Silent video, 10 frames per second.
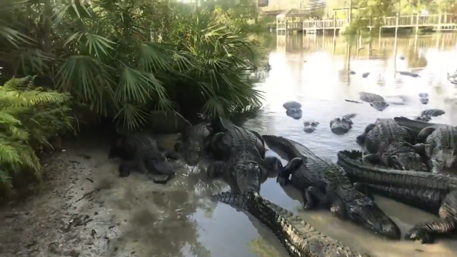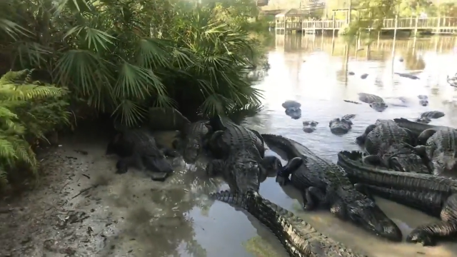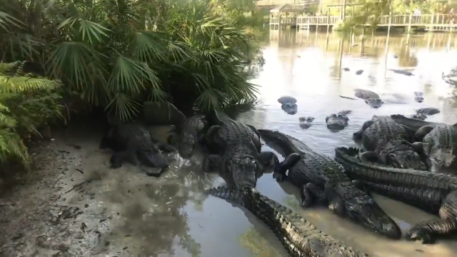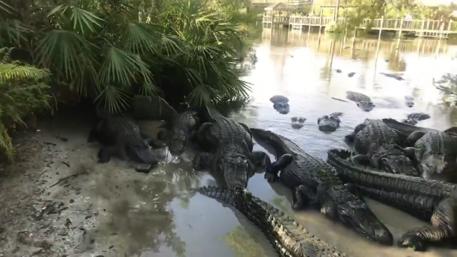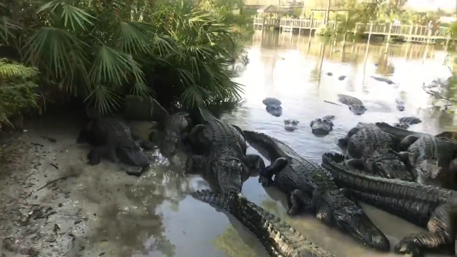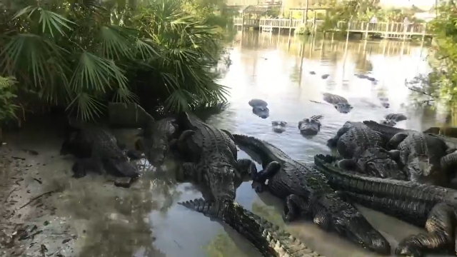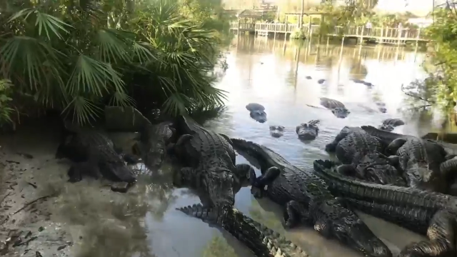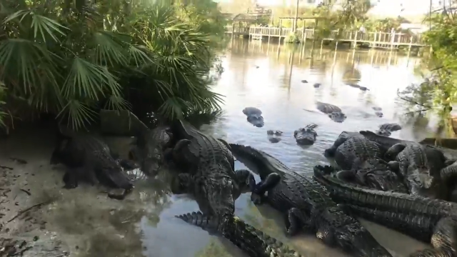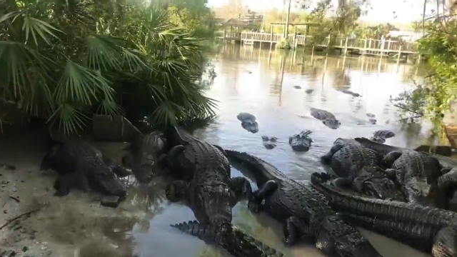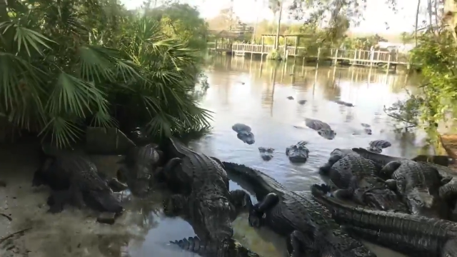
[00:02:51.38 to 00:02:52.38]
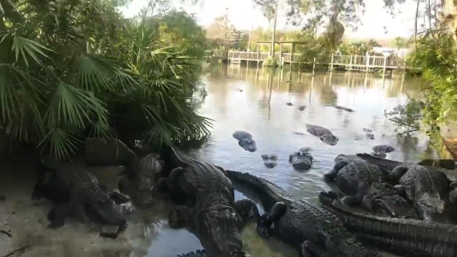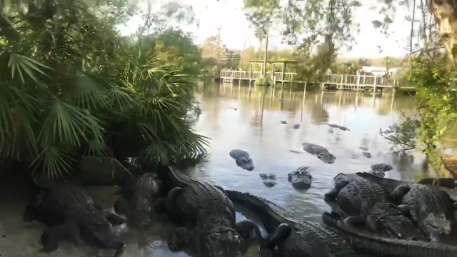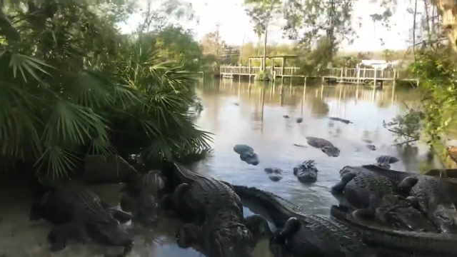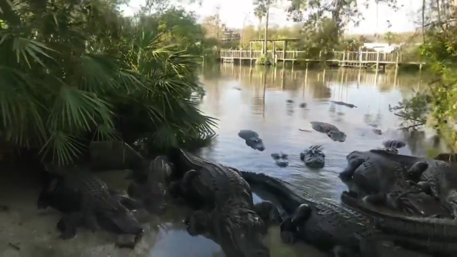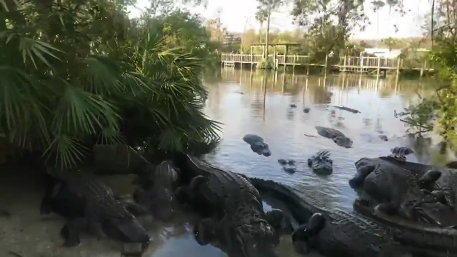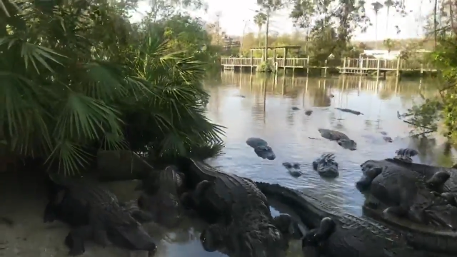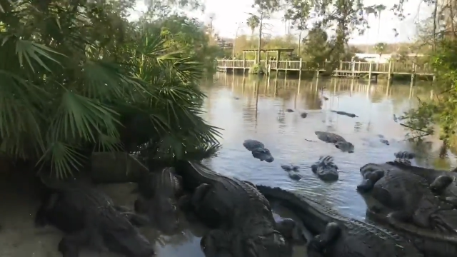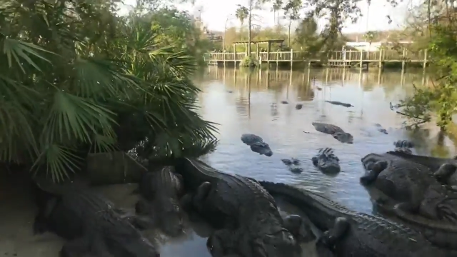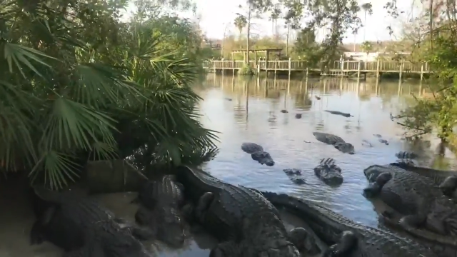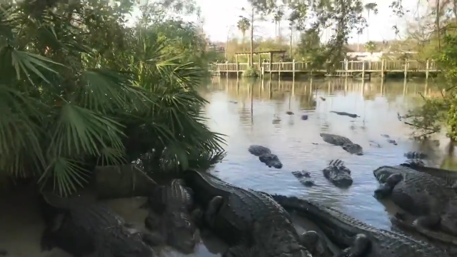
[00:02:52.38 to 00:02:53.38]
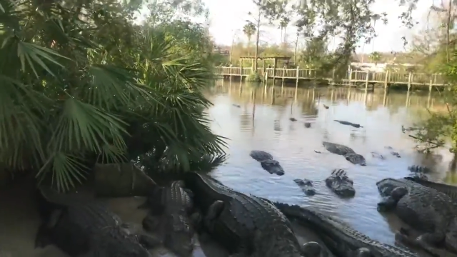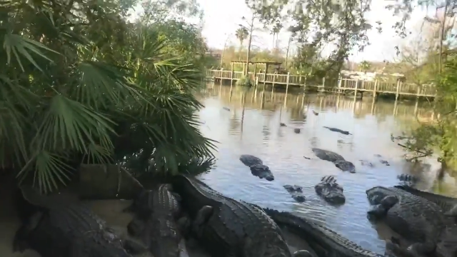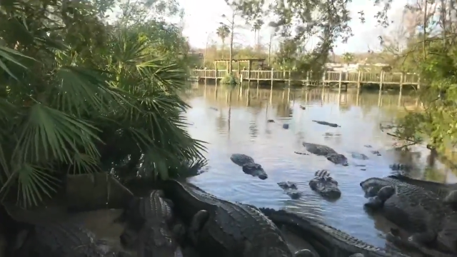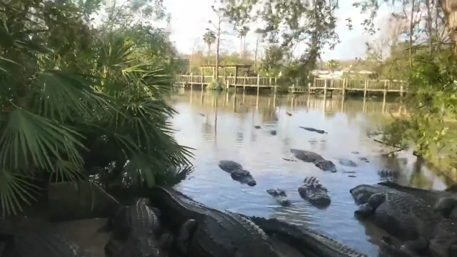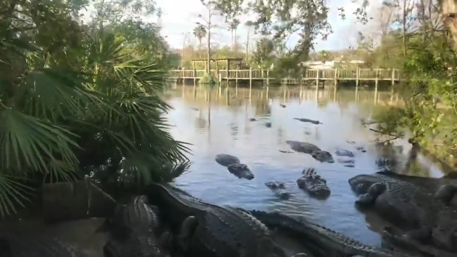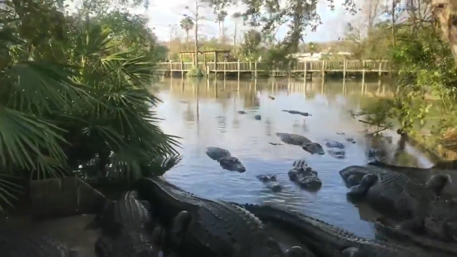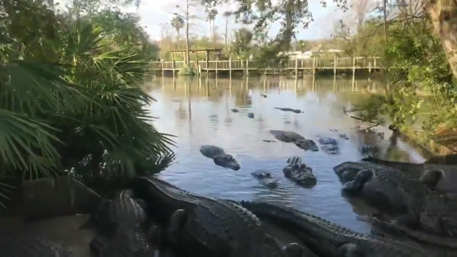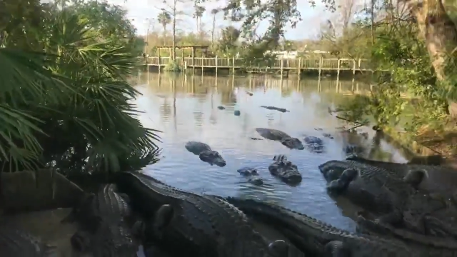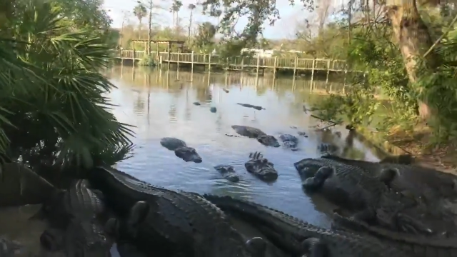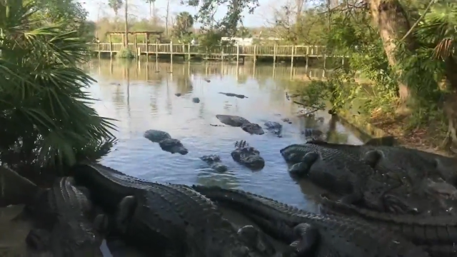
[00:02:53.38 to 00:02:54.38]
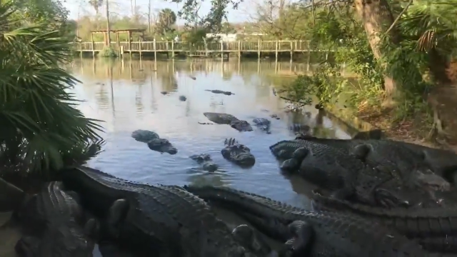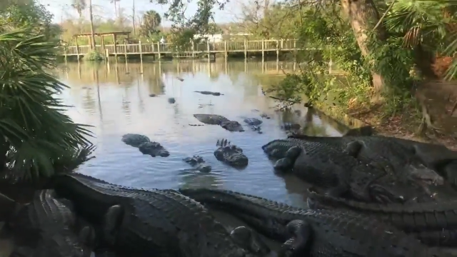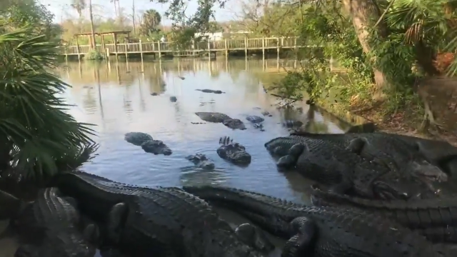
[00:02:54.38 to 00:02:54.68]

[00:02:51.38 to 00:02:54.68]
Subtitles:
Nobody's mouth can be seen.